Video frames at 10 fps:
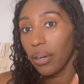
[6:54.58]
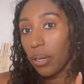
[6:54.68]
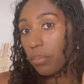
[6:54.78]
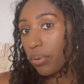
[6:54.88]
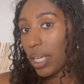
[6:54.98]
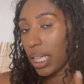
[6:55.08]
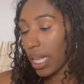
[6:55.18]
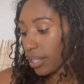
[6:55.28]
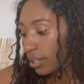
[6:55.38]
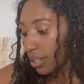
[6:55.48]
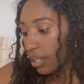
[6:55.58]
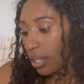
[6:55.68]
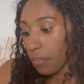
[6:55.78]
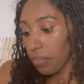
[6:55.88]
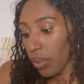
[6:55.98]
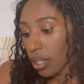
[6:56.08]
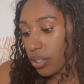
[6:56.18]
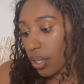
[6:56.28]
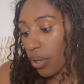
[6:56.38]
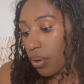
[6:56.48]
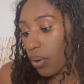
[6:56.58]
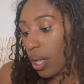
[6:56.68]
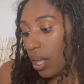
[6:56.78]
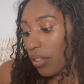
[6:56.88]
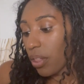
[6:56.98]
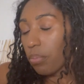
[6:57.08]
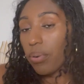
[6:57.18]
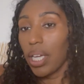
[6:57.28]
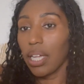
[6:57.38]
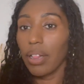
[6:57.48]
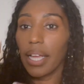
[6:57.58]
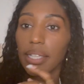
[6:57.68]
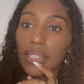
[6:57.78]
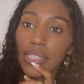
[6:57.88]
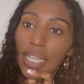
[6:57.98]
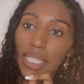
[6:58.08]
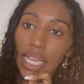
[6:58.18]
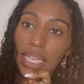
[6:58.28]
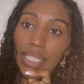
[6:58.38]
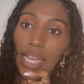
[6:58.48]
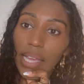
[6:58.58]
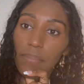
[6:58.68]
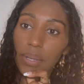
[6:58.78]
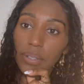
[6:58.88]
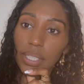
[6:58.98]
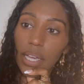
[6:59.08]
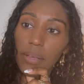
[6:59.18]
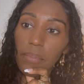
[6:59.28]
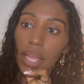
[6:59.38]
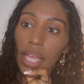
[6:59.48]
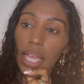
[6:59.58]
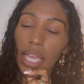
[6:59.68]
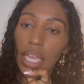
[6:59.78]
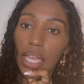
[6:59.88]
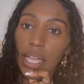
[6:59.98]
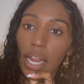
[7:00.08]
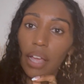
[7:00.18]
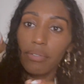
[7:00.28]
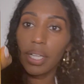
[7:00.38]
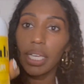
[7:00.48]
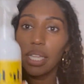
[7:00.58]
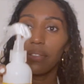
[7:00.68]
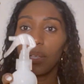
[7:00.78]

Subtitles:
her pre-cleanse. So the pre-cleanse is anti-buildup, and I really love the